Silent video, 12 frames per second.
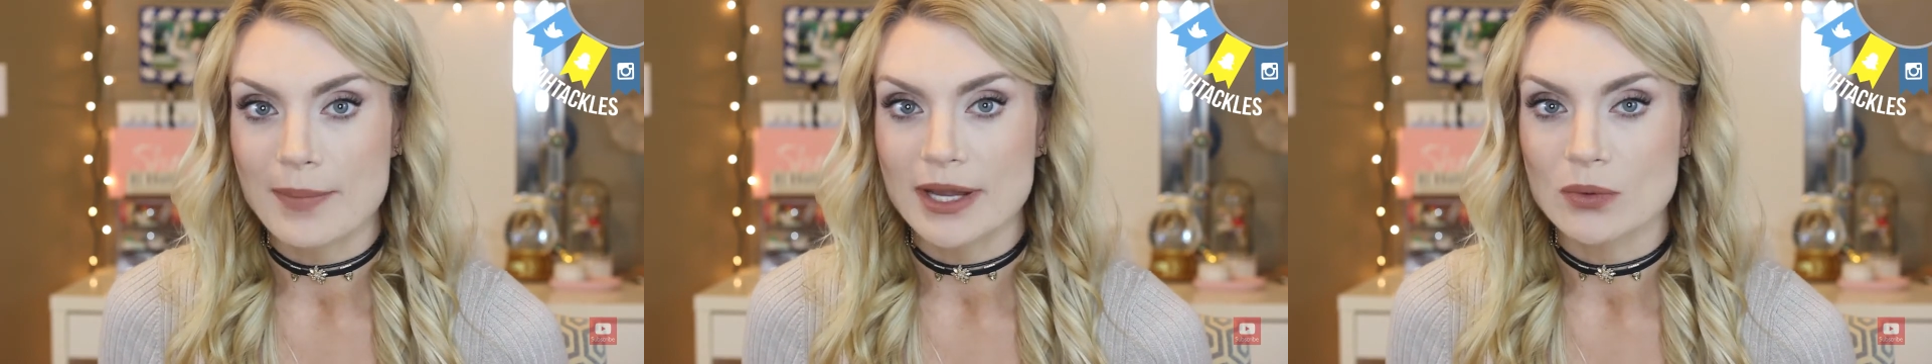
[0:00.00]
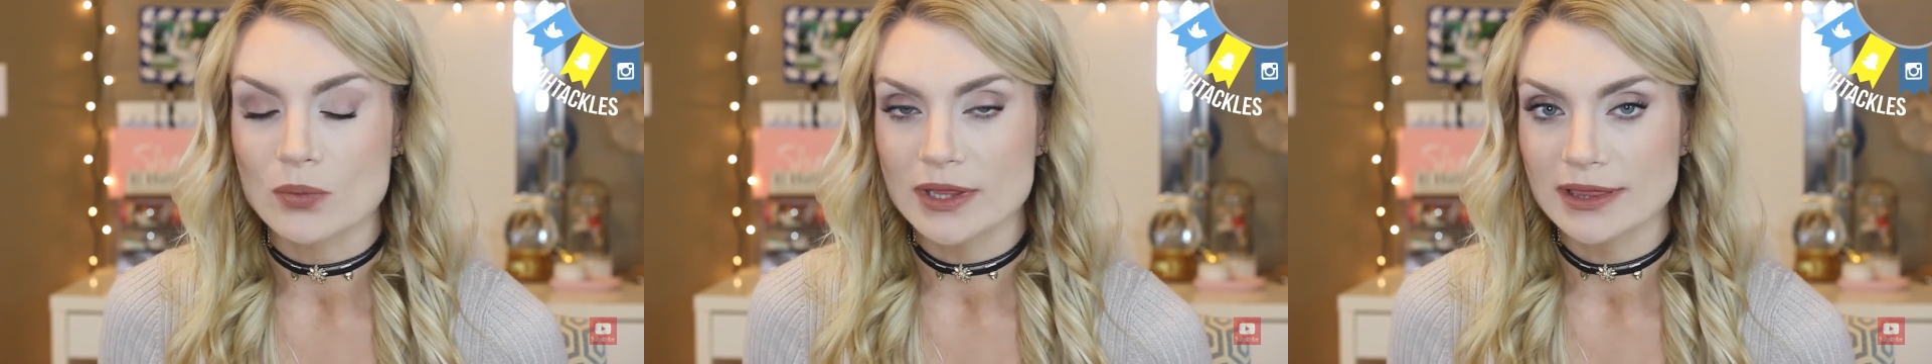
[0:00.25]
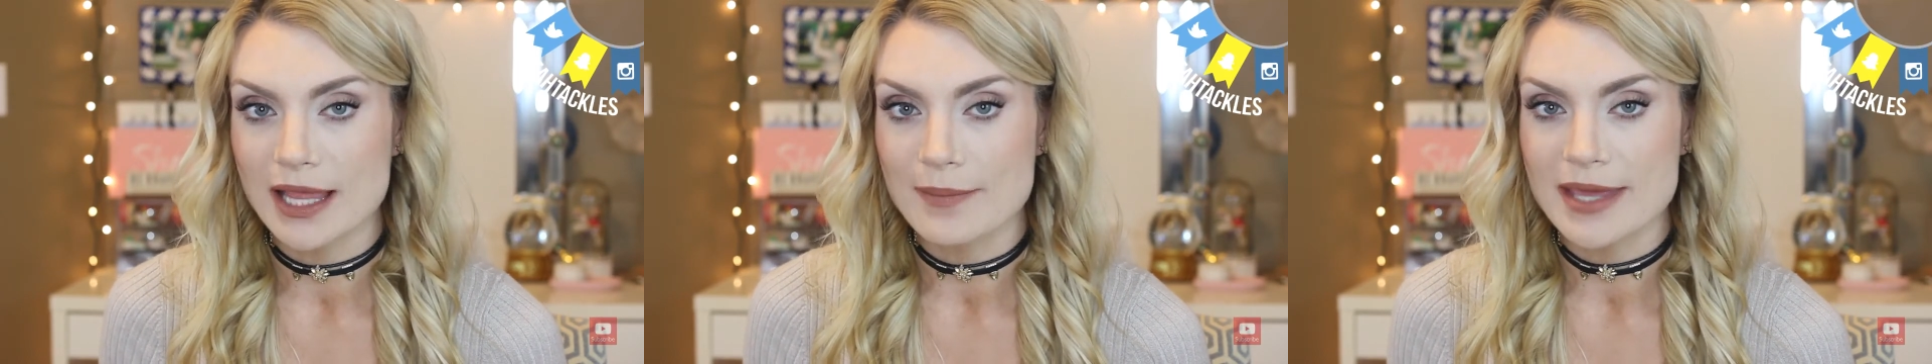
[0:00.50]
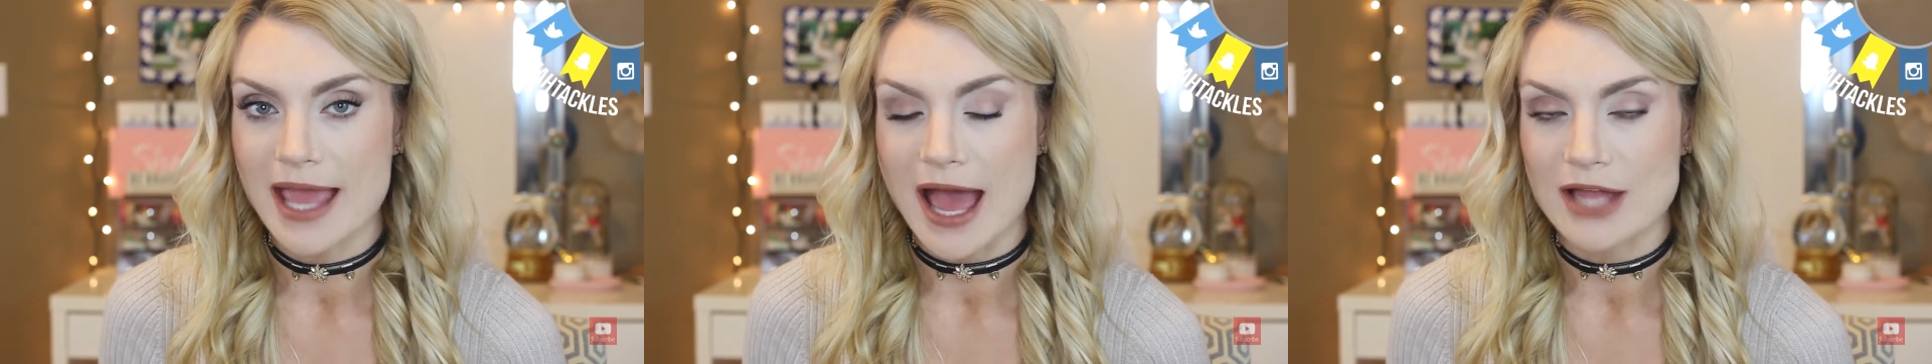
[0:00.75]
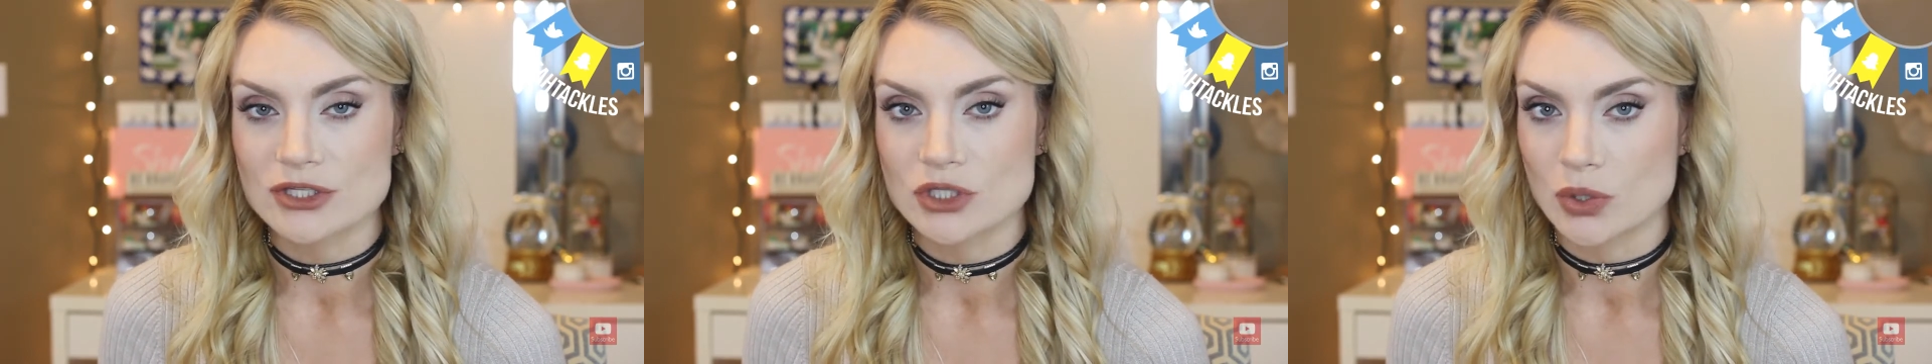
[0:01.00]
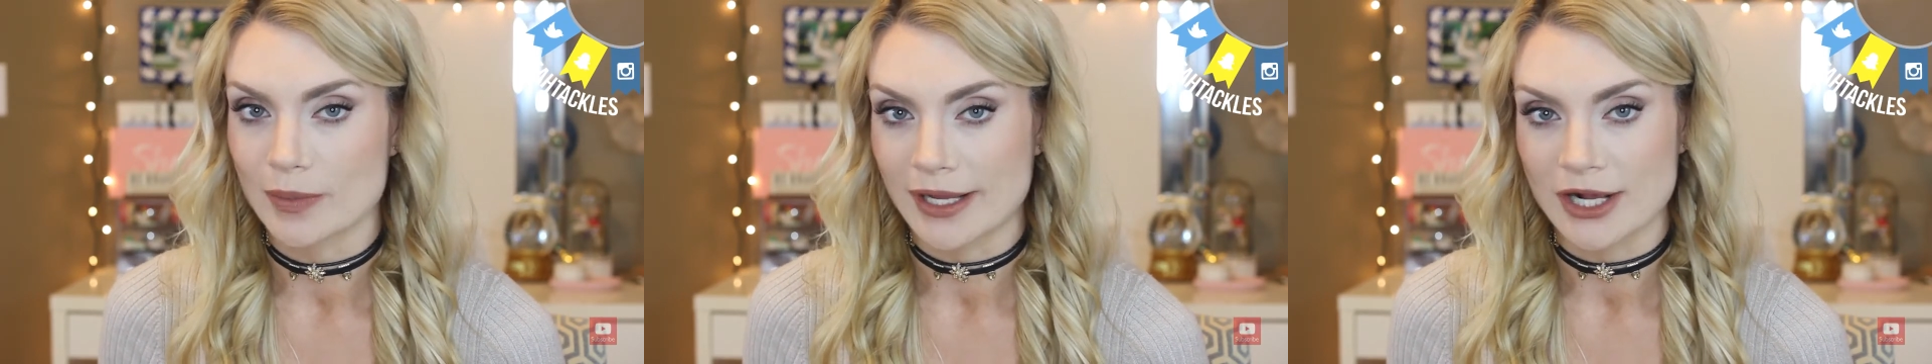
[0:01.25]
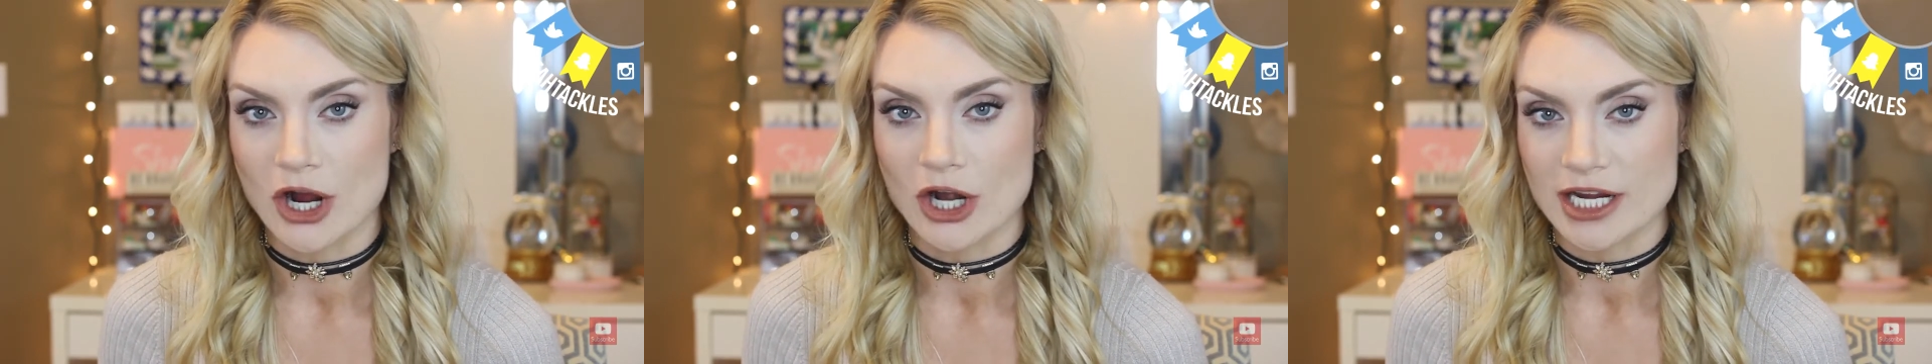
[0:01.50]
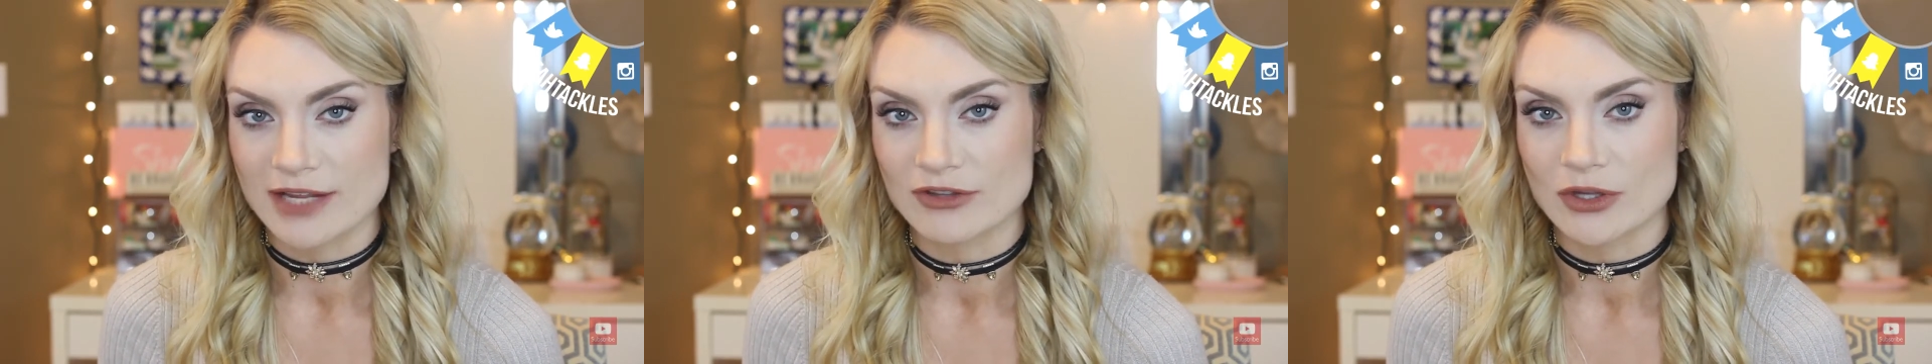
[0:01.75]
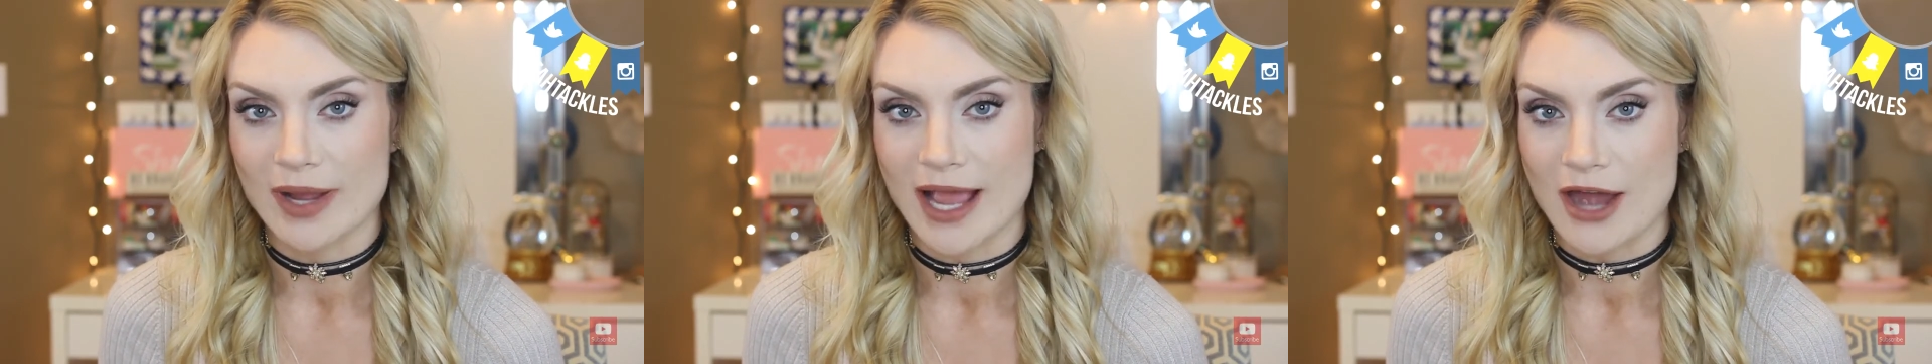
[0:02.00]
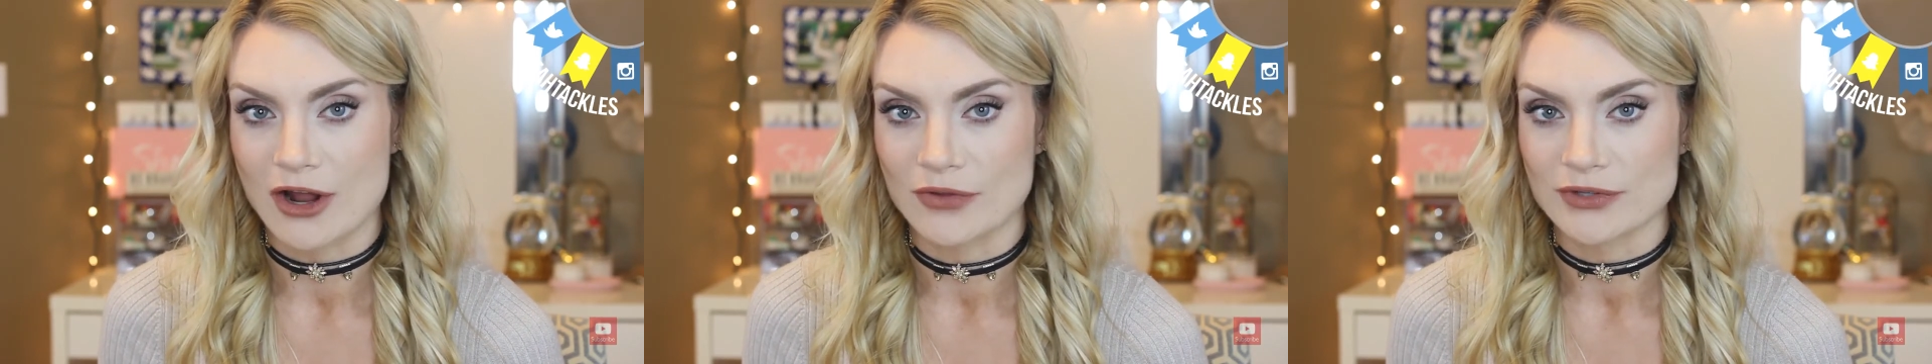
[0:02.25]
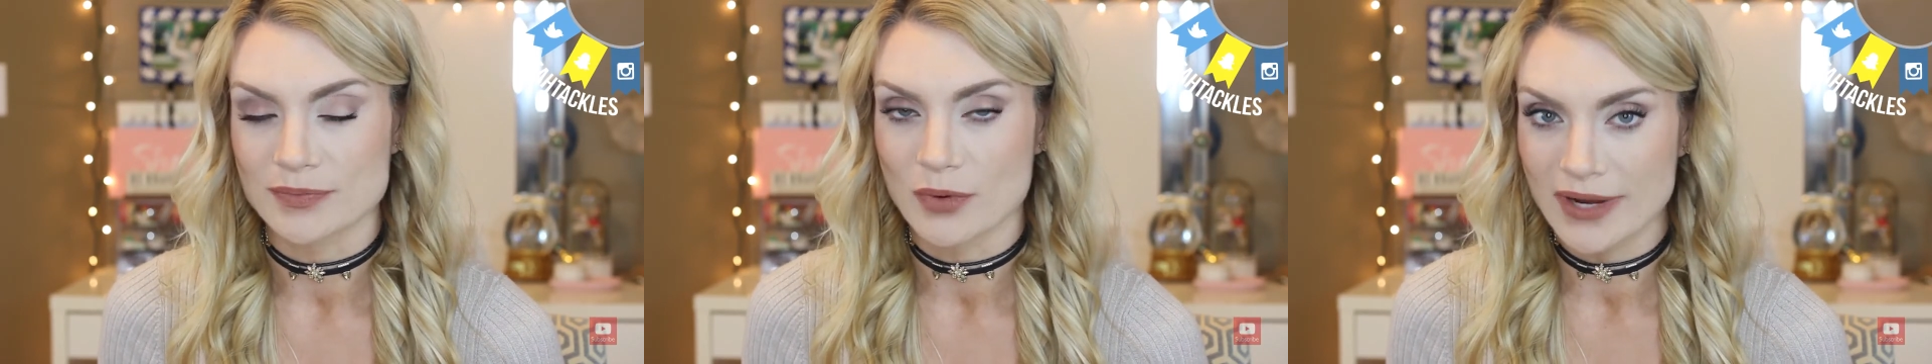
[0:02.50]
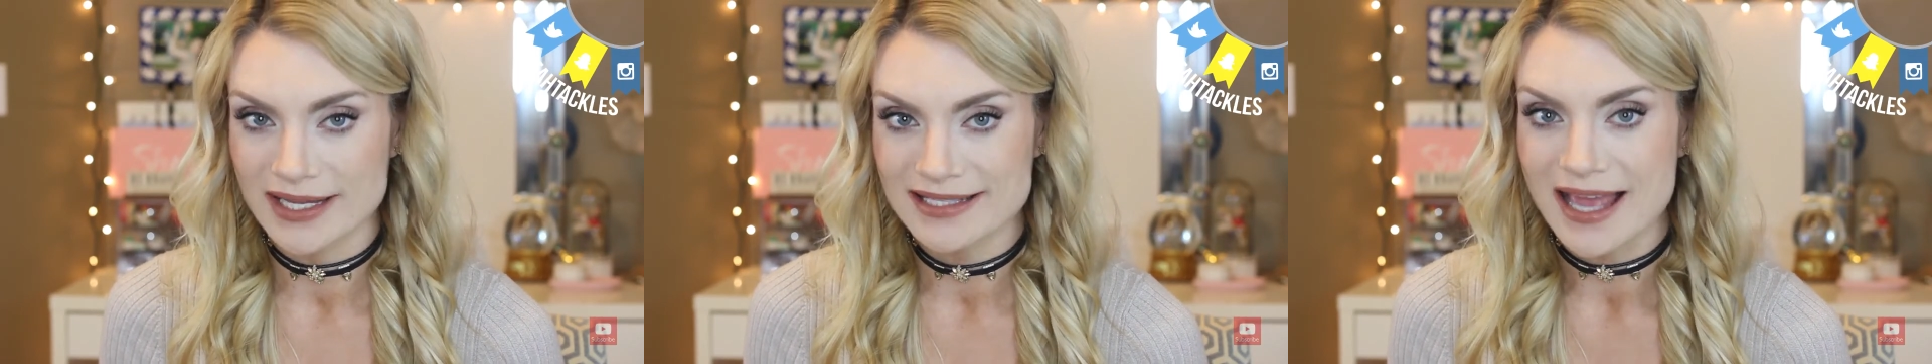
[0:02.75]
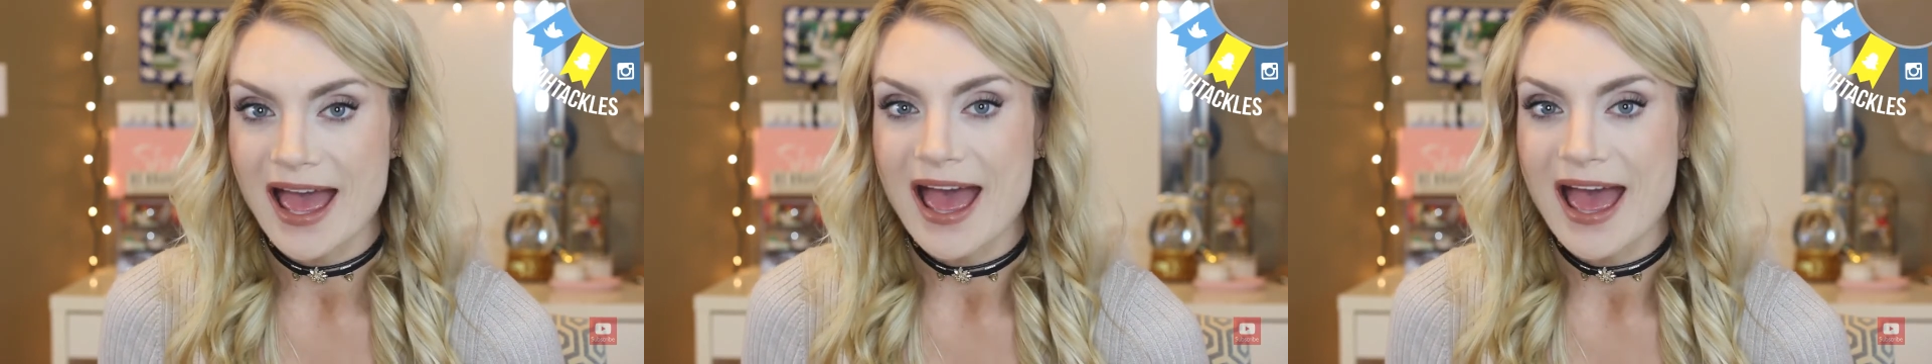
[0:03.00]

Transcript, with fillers: but it wouldn't let me add two to my cart even though I had all those points.